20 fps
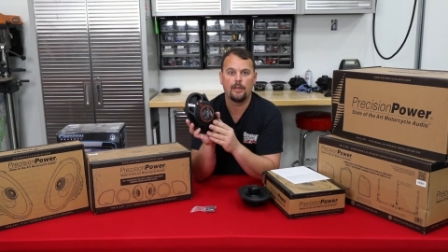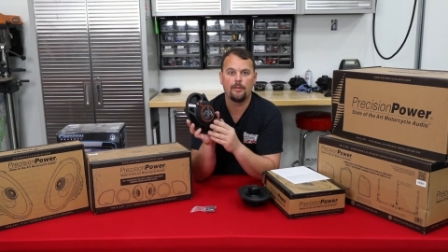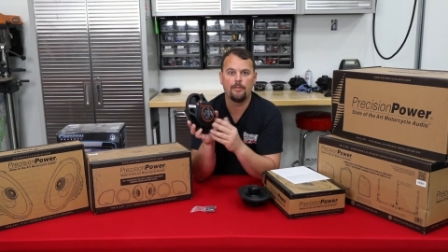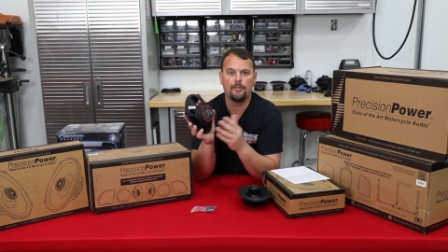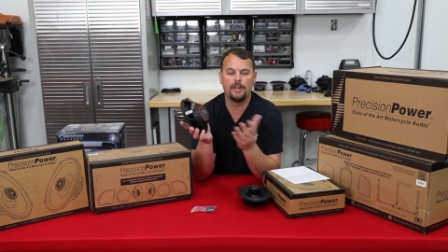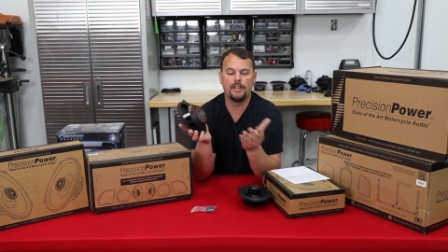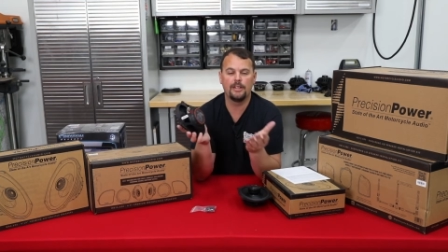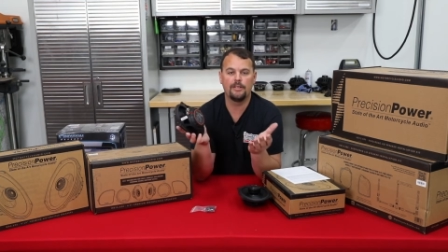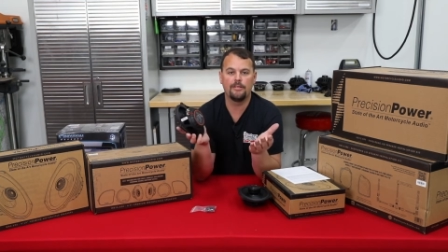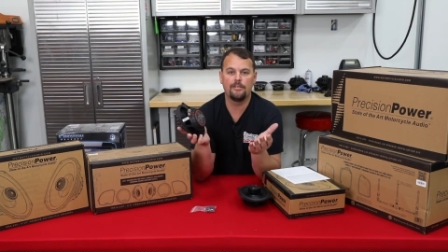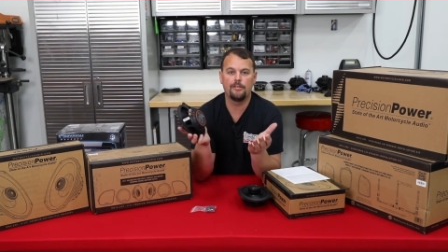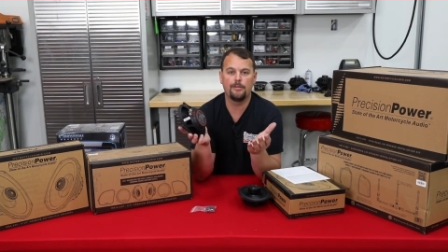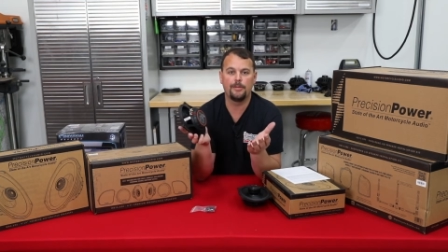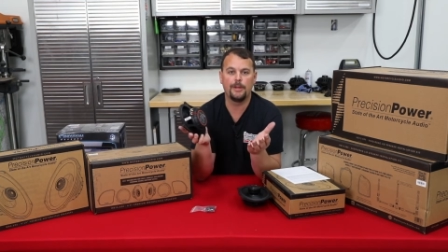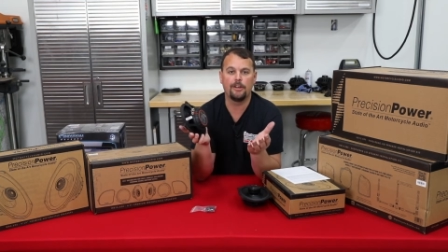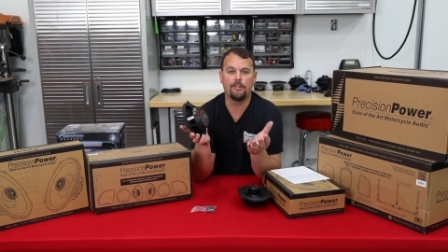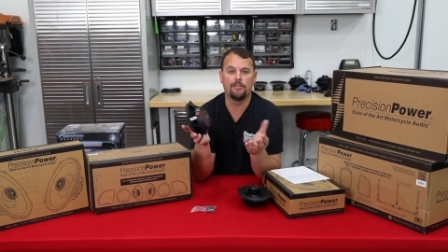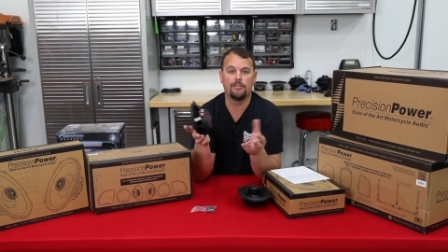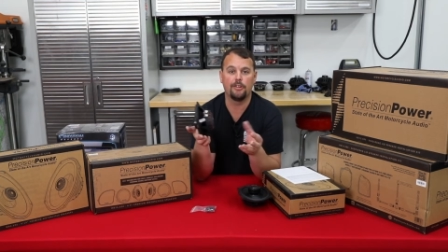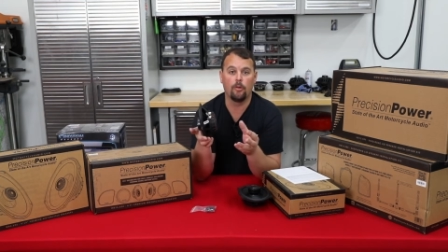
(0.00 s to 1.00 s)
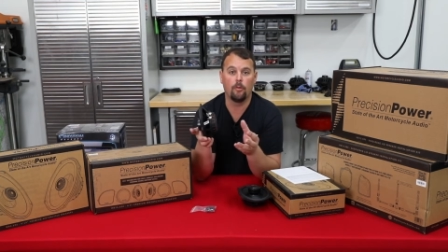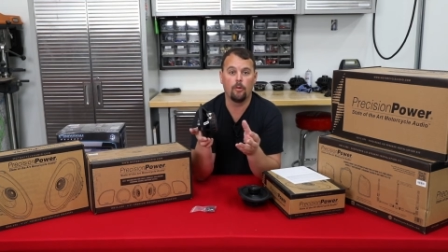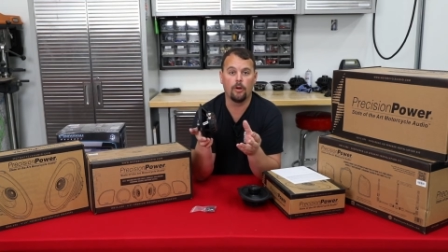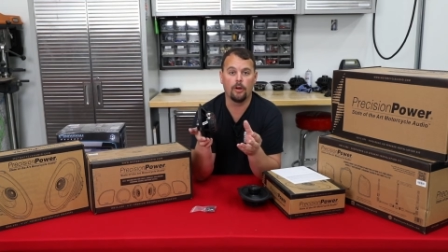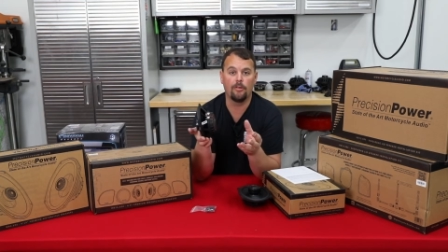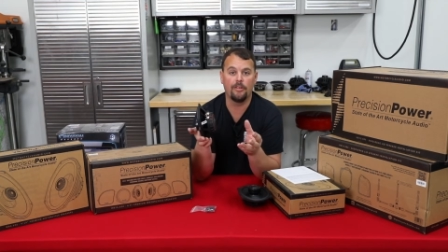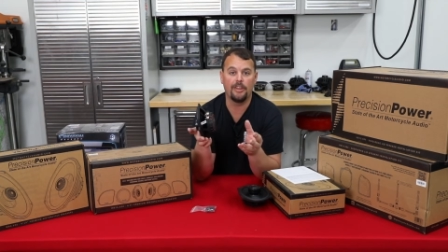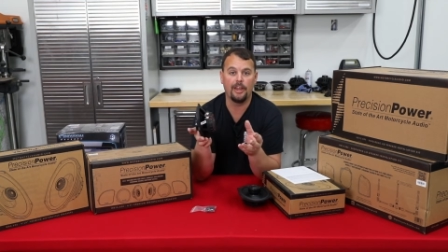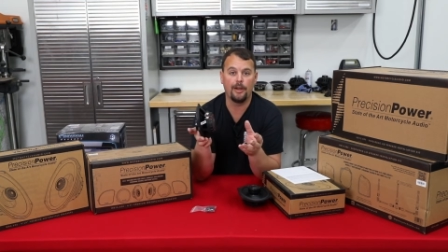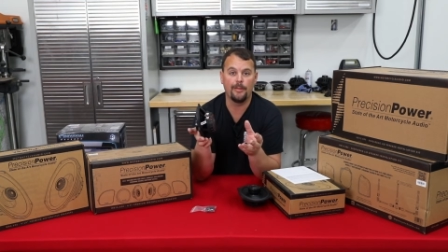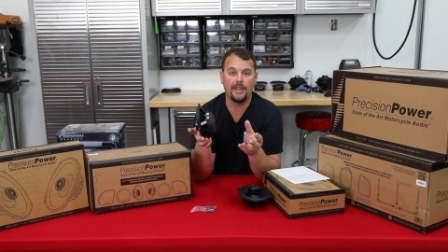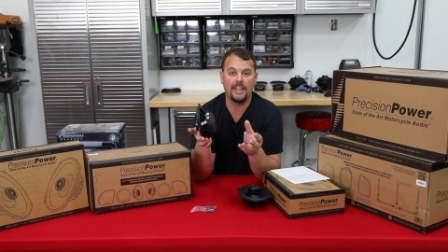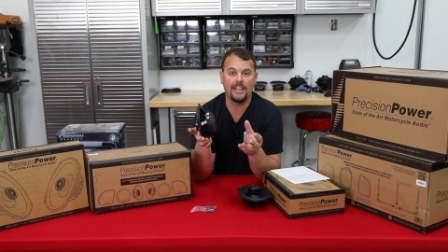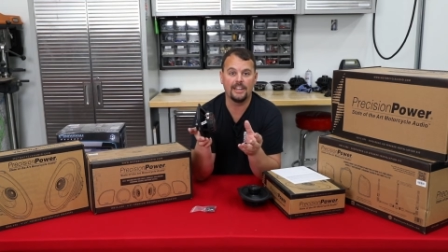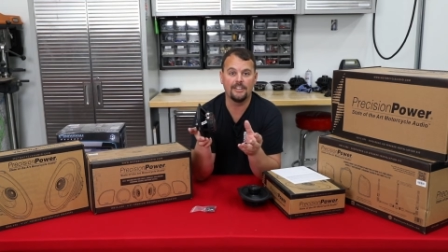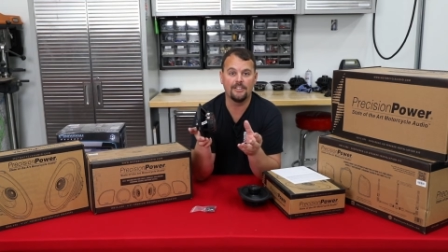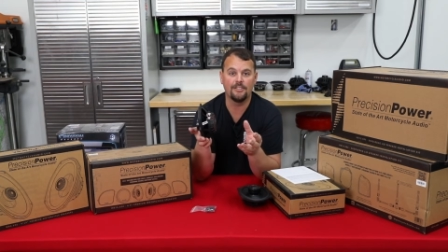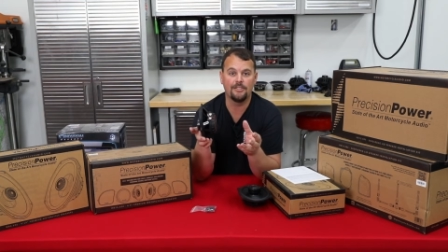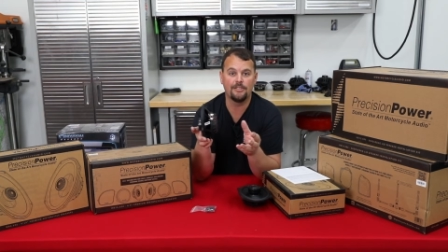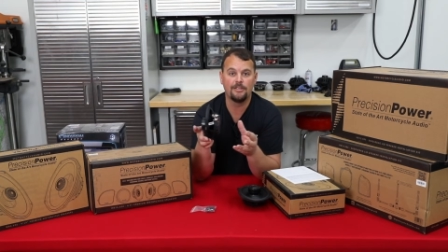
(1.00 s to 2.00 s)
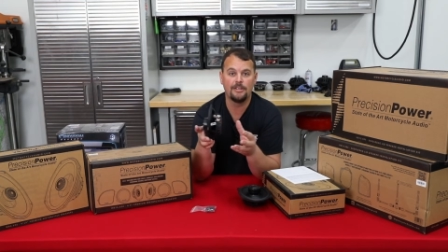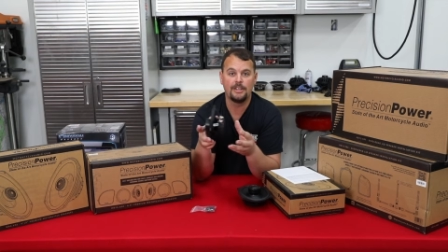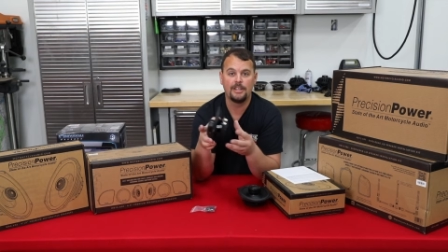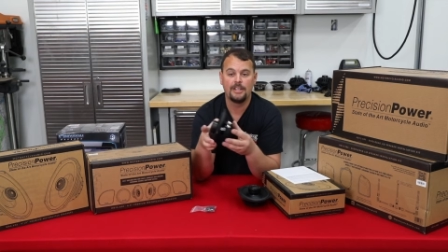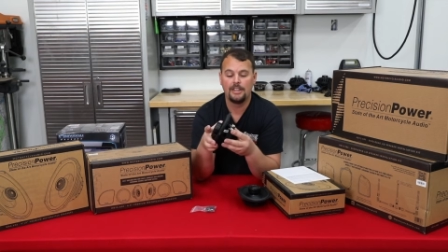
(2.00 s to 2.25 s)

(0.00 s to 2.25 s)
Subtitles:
But speakers don't work without magnets.